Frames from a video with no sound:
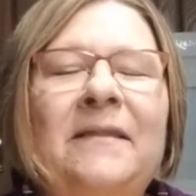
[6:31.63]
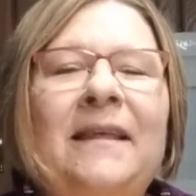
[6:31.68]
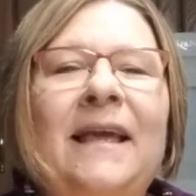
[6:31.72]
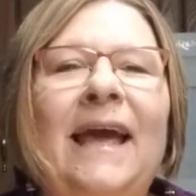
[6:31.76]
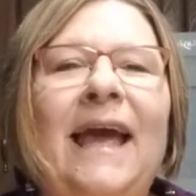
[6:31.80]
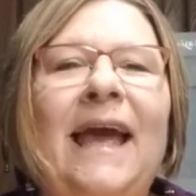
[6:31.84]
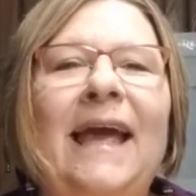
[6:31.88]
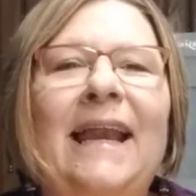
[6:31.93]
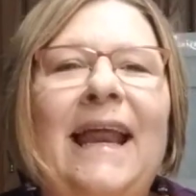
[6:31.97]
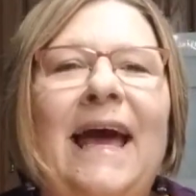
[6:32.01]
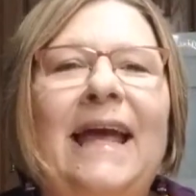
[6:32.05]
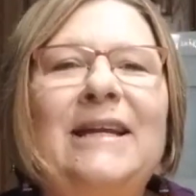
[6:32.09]

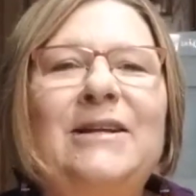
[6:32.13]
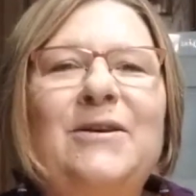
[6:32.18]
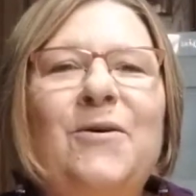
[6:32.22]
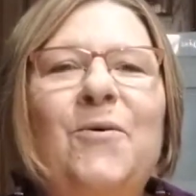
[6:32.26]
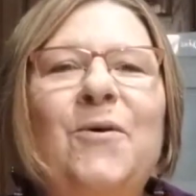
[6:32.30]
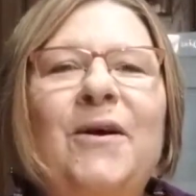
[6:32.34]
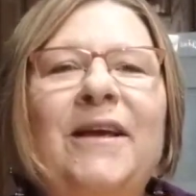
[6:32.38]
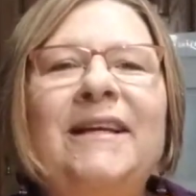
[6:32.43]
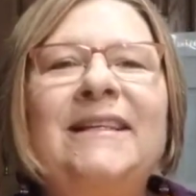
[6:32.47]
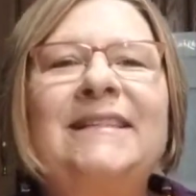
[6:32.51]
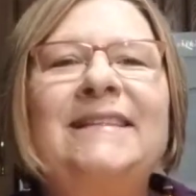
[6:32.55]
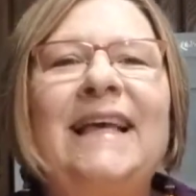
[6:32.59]
and I know
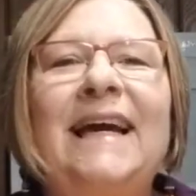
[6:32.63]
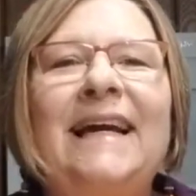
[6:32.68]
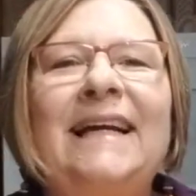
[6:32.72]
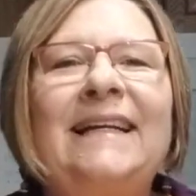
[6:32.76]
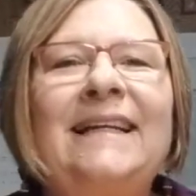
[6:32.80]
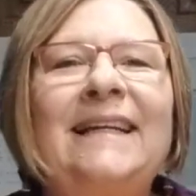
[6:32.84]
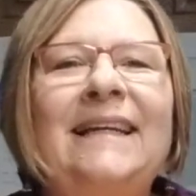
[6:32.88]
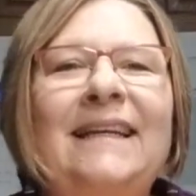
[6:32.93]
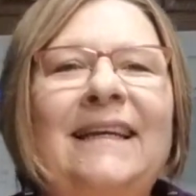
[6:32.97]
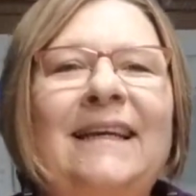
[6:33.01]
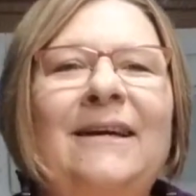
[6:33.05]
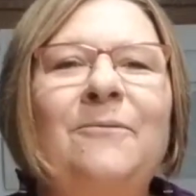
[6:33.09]

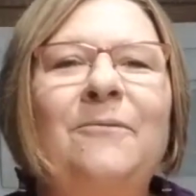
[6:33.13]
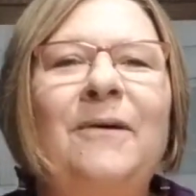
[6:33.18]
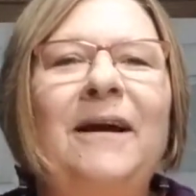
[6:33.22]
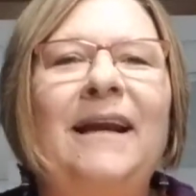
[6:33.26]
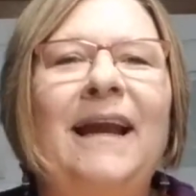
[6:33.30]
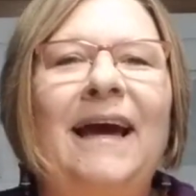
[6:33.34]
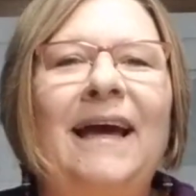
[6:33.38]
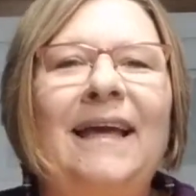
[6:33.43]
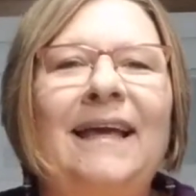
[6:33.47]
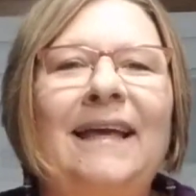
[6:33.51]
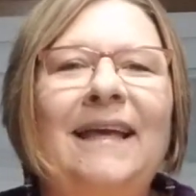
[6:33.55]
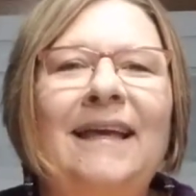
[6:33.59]
exactly when
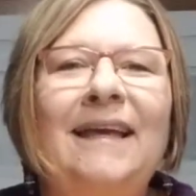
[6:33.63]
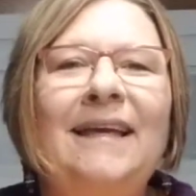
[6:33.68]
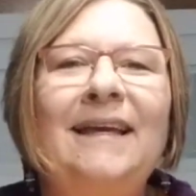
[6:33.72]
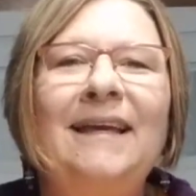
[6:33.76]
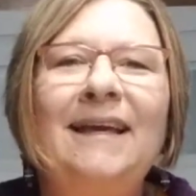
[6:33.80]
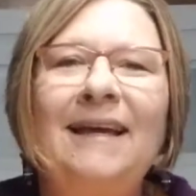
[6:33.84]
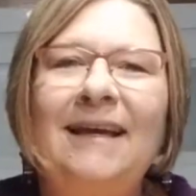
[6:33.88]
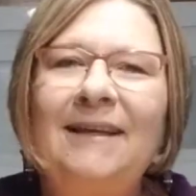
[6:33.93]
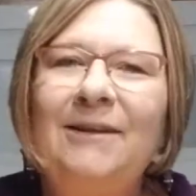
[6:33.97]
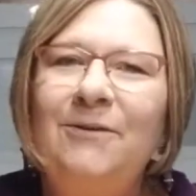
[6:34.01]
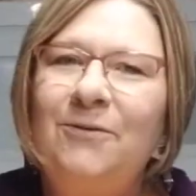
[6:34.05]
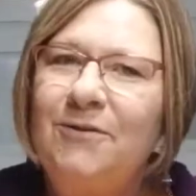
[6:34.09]
I
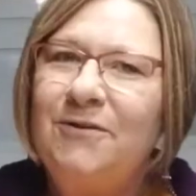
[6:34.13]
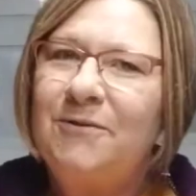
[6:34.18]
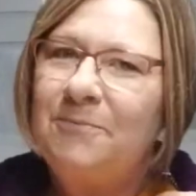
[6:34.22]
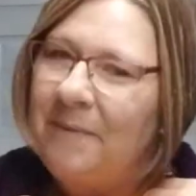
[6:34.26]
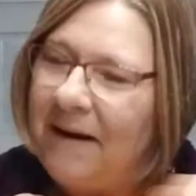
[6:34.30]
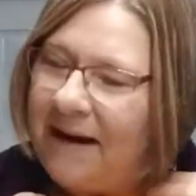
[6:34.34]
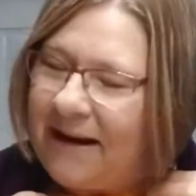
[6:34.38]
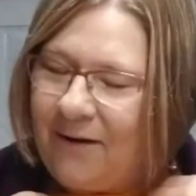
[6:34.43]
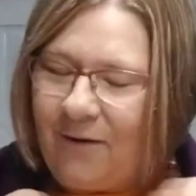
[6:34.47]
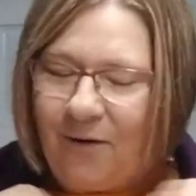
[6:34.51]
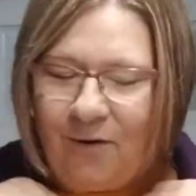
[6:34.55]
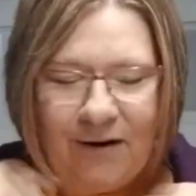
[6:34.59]
use
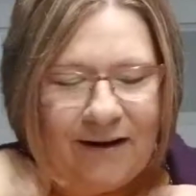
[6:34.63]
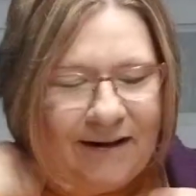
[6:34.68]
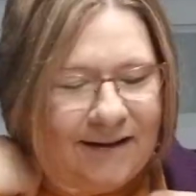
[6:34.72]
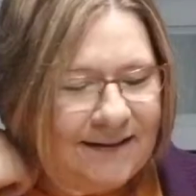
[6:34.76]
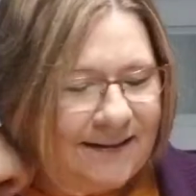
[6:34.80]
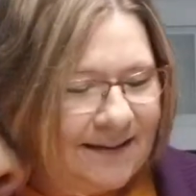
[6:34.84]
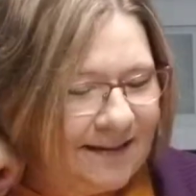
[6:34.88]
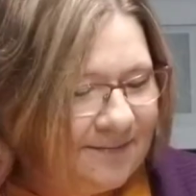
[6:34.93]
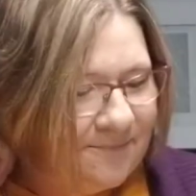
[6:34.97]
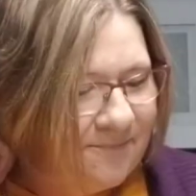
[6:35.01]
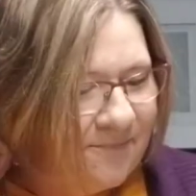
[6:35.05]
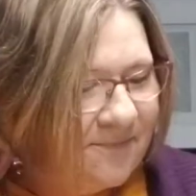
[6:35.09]
my
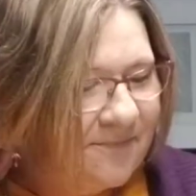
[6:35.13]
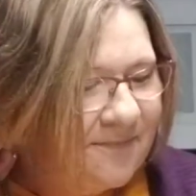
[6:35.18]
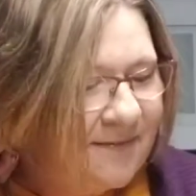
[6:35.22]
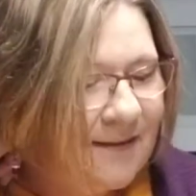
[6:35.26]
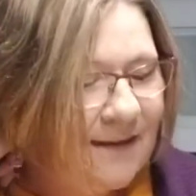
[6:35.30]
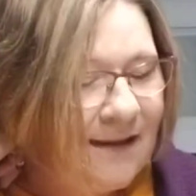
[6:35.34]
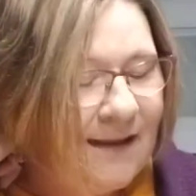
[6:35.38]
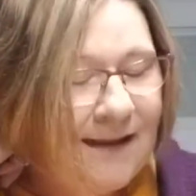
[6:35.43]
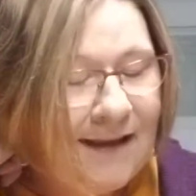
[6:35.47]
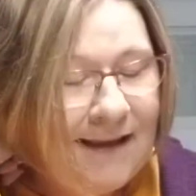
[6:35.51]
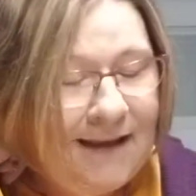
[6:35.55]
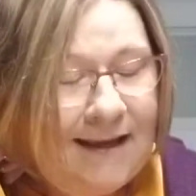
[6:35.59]
oils
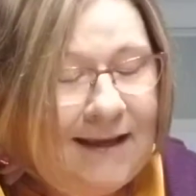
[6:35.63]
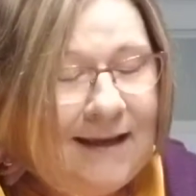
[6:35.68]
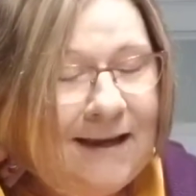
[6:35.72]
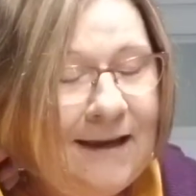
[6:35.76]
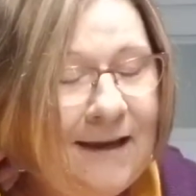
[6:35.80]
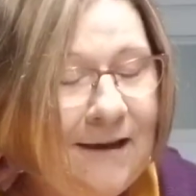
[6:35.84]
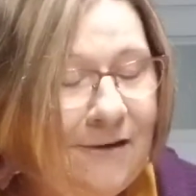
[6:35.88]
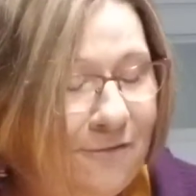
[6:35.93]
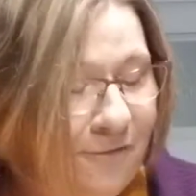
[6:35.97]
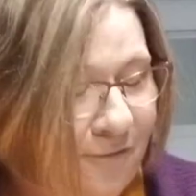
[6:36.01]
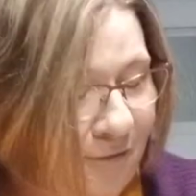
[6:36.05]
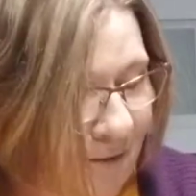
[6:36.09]

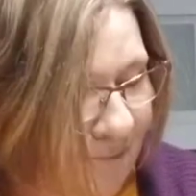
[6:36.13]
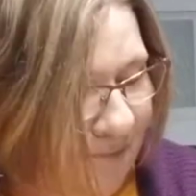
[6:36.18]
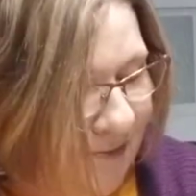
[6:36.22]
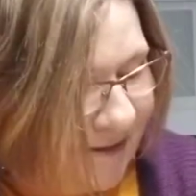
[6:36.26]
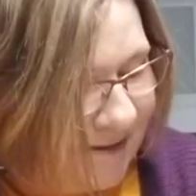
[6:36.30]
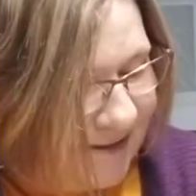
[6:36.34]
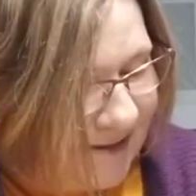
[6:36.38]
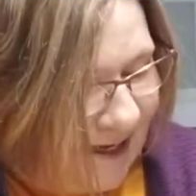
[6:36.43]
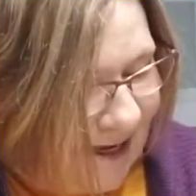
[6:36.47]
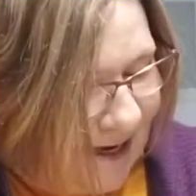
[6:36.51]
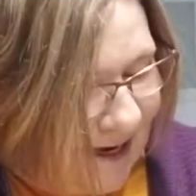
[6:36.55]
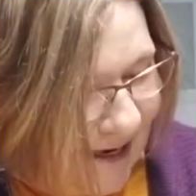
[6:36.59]
from the
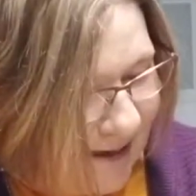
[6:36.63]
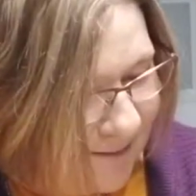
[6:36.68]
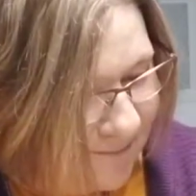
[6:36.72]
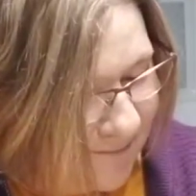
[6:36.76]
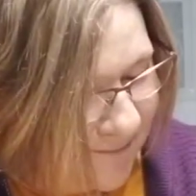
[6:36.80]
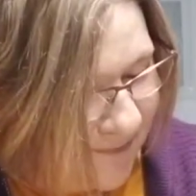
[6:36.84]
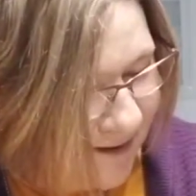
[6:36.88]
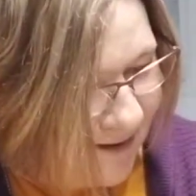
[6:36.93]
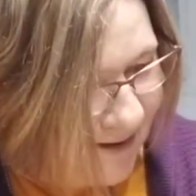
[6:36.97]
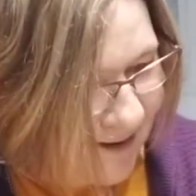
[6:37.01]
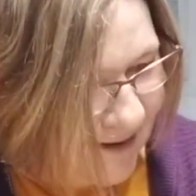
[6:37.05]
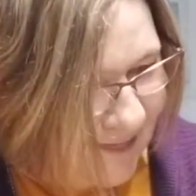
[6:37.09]
time
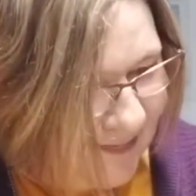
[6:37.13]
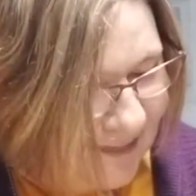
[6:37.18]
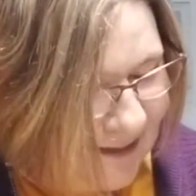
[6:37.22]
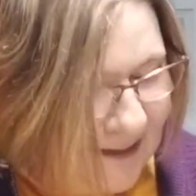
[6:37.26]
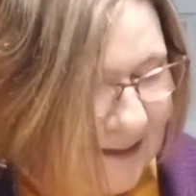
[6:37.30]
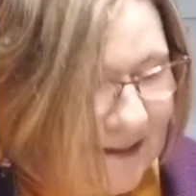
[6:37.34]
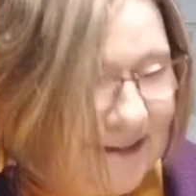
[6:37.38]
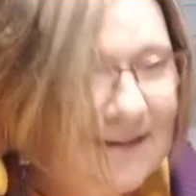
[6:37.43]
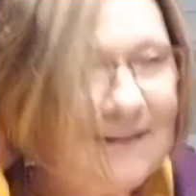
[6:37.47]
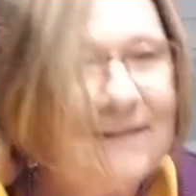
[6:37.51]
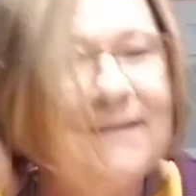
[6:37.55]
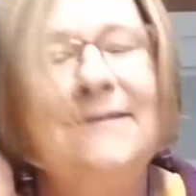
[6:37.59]

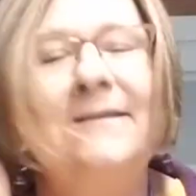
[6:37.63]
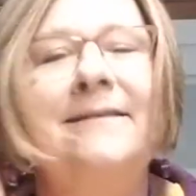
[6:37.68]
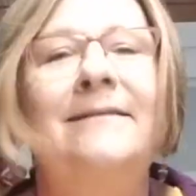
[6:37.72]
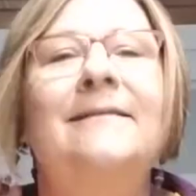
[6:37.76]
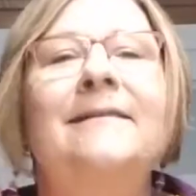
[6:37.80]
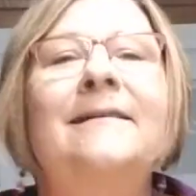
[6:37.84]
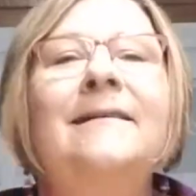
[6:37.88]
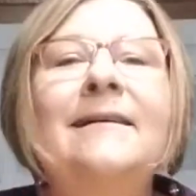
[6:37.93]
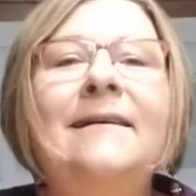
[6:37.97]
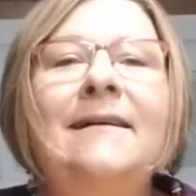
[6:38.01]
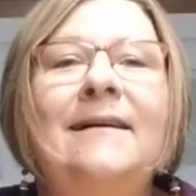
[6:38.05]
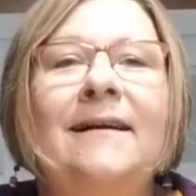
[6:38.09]
they're
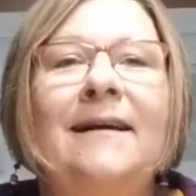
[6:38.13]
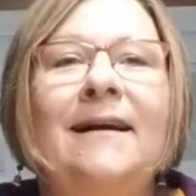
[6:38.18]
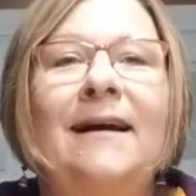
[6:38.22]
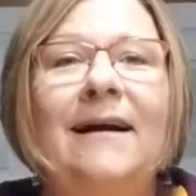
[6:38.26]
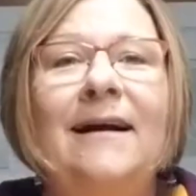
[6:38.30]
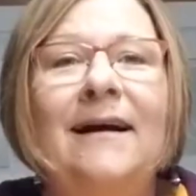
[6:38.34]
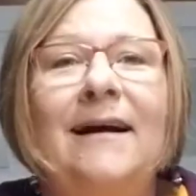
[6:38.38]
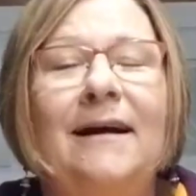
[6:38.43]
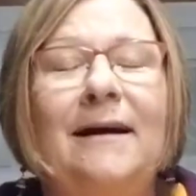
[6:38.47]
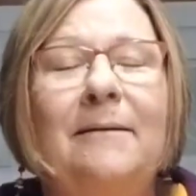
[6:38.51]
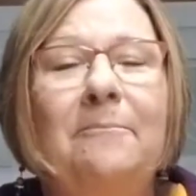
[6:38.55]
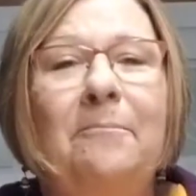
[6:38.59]

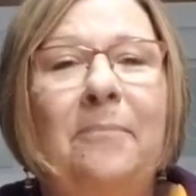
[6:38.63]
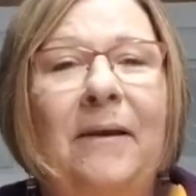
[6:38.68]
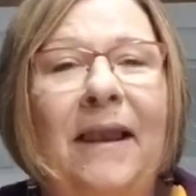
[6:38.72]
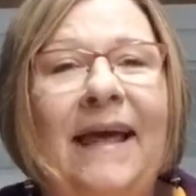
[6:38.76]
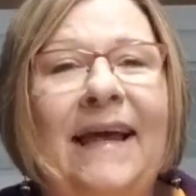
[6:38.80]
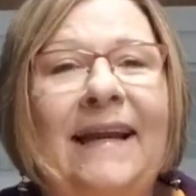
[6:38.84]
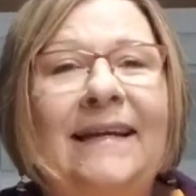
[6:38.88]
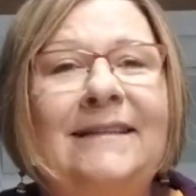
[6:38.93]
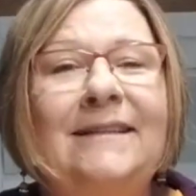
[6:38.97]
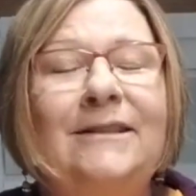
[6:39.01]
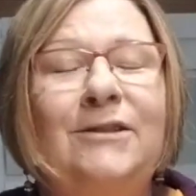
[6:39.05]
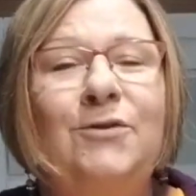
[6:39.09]

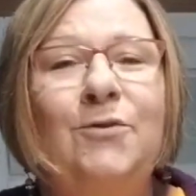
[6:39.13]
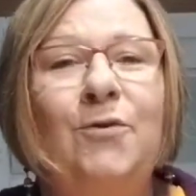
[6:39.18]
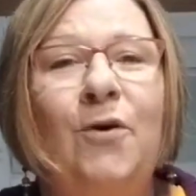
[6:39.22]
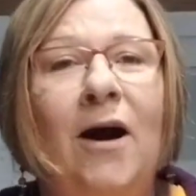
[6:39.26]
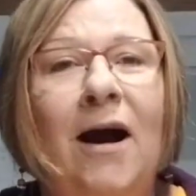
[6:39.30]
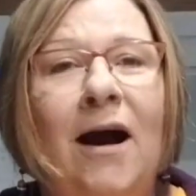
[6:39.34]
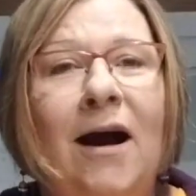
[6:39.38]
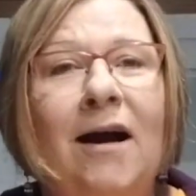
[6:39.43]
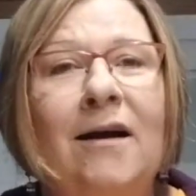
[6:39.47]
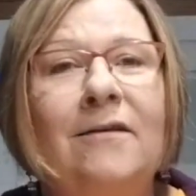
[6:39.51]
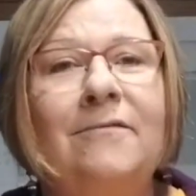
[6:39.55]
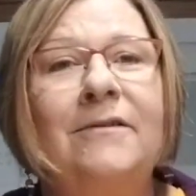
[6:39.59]
planted to
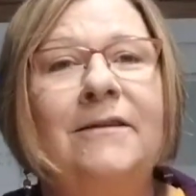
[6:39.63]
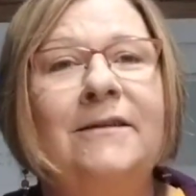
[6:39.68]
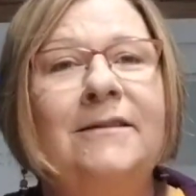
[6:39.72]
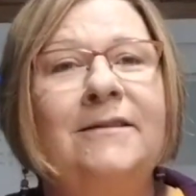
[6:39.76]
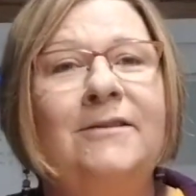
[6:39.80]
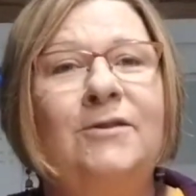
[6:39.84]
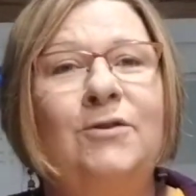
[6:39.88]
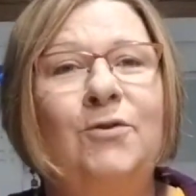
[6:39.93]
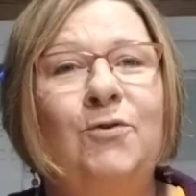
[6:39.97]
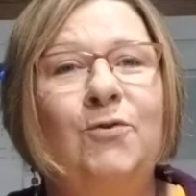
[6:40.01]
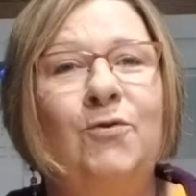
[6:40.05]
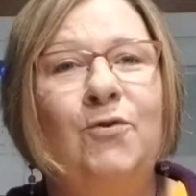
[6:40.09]

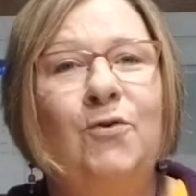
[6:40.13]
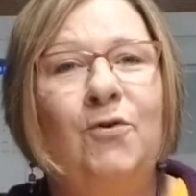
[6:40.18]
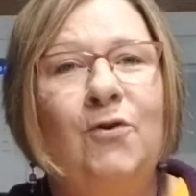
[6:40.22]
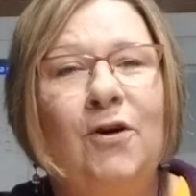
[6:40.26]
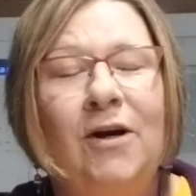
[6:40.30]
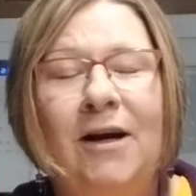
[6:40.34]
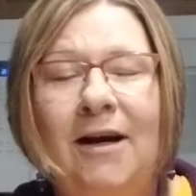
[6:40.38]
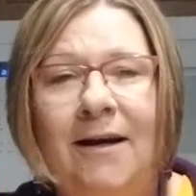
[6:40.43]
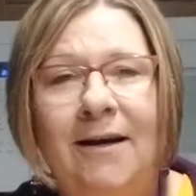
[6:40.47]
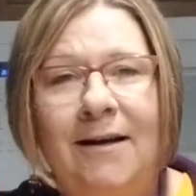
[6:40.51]
harvest to